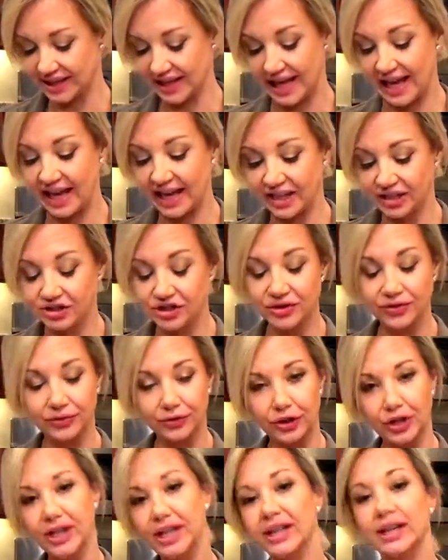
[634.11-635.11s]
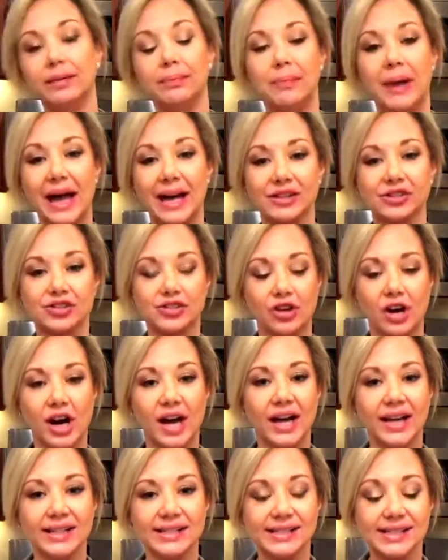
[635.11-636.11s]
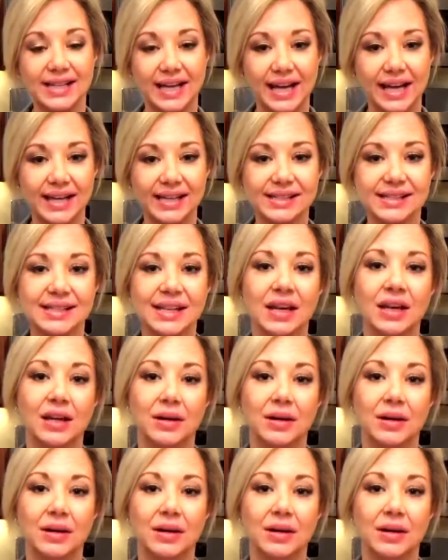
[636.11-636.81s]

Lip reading: cage-free pasteurized eggs.